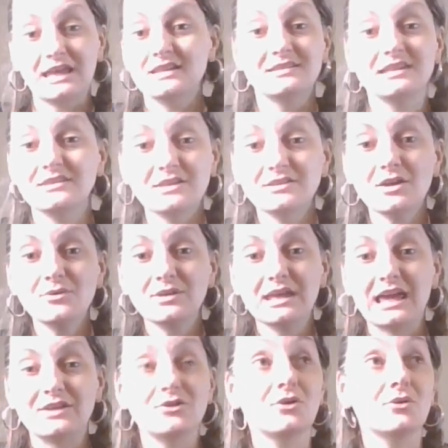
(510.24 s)
He said, they don't
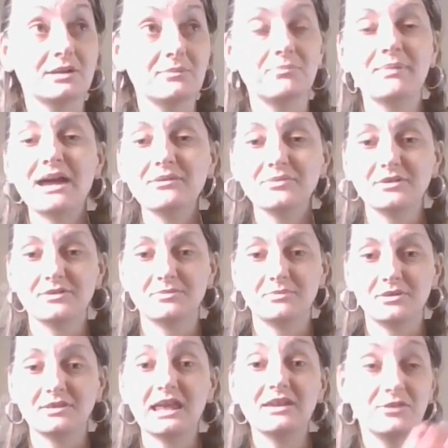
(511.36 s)
care. You're an
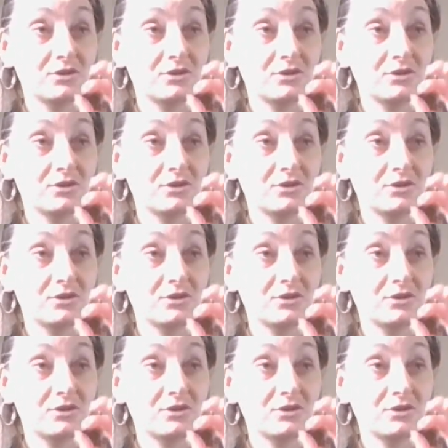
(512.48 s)
embarrassment.